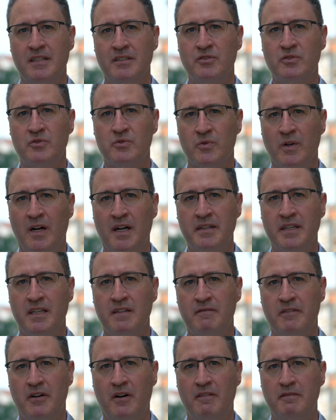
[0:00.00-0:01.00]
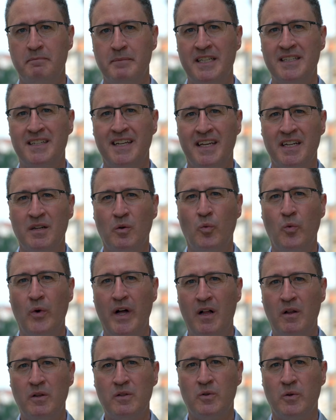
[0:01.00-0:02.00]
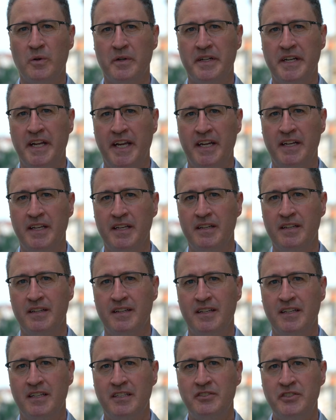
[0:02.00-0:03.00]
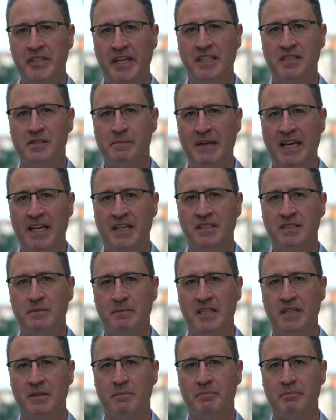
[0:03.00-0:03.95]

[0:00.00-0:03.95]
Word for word: strong involvement, and a well coordinated change management